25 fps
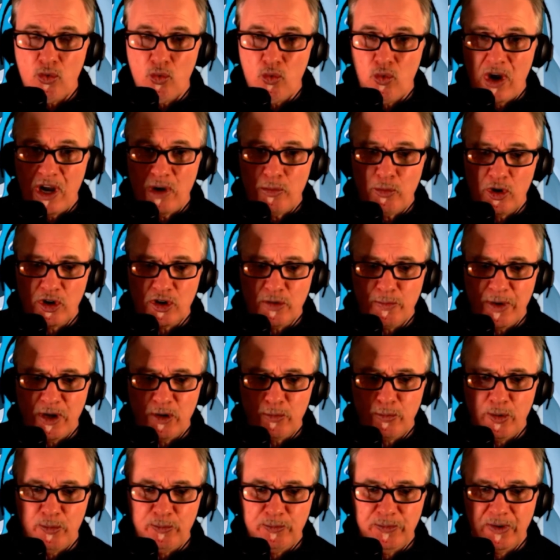Well worth
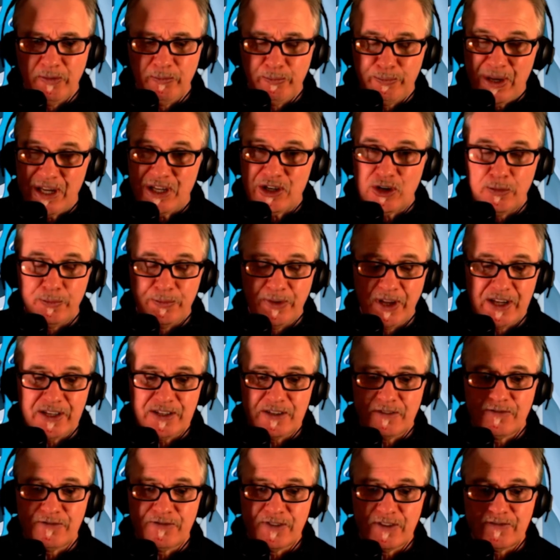to pick up
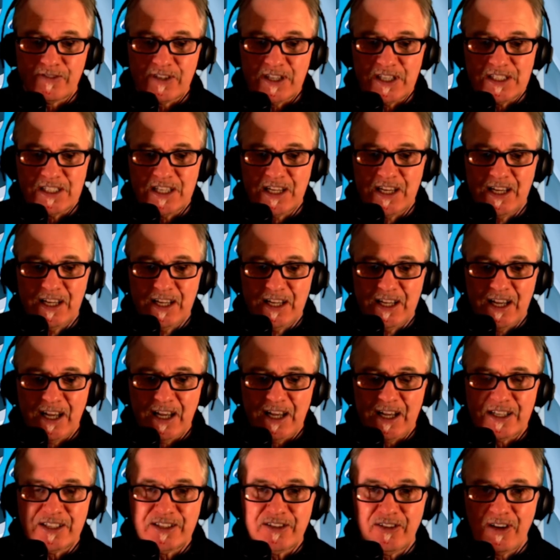1950s
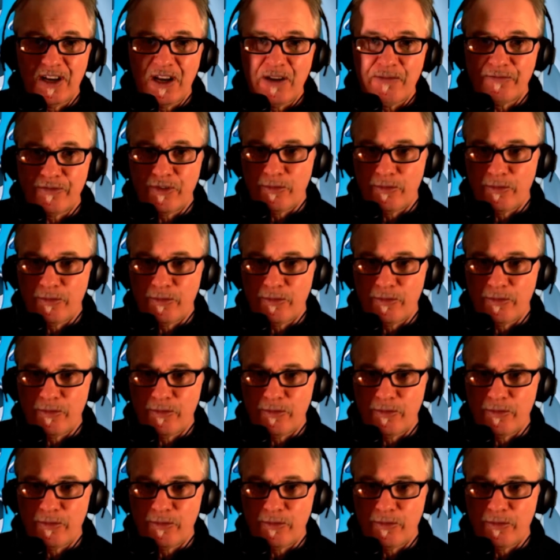Dial M for